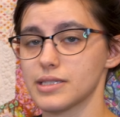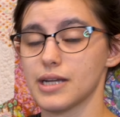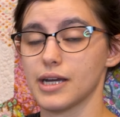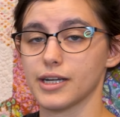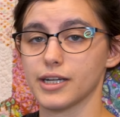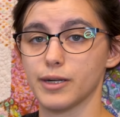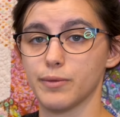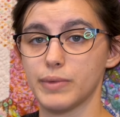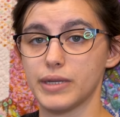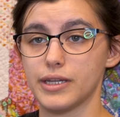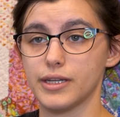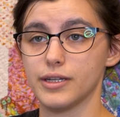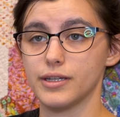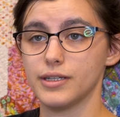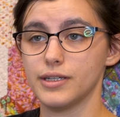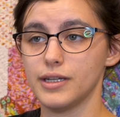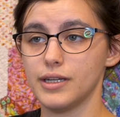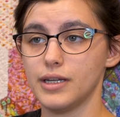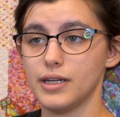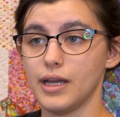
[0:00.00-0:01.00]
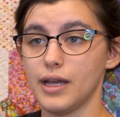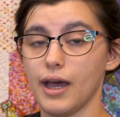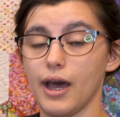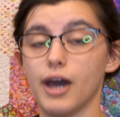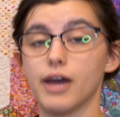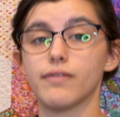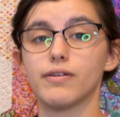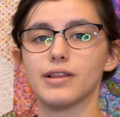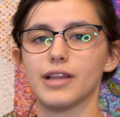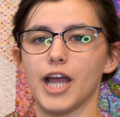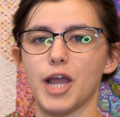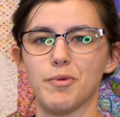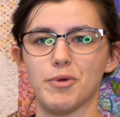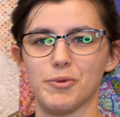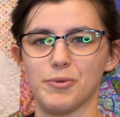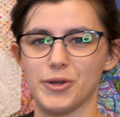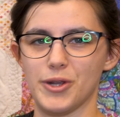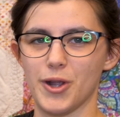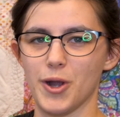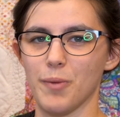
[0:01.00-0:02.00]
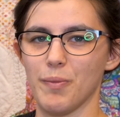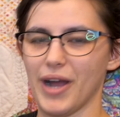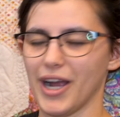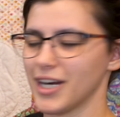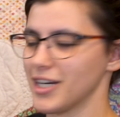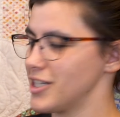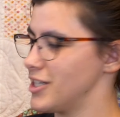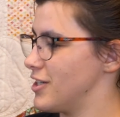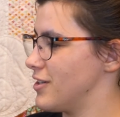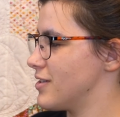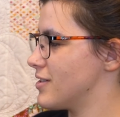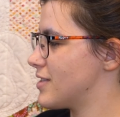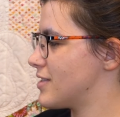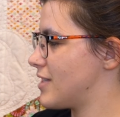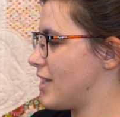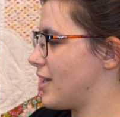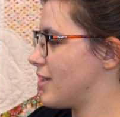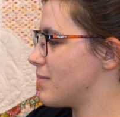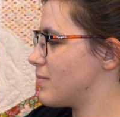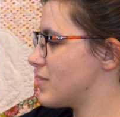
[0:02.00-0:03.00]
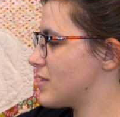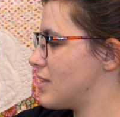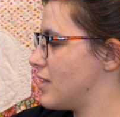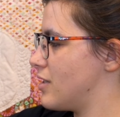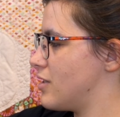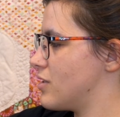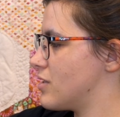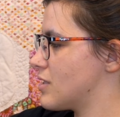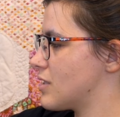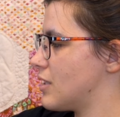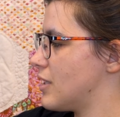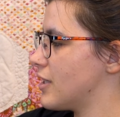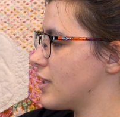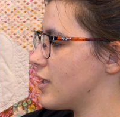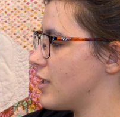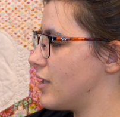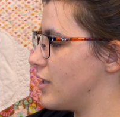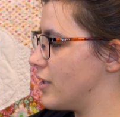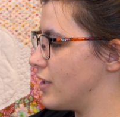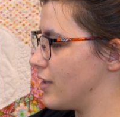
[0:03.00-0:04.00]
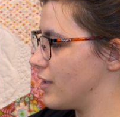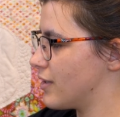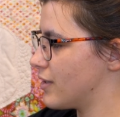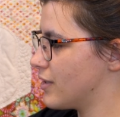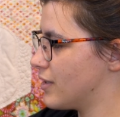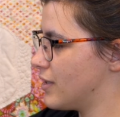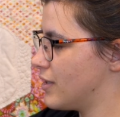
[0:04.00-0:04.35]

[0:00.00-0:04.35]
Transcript: not going to be out of alignment when you go back to your steps. And you just click on your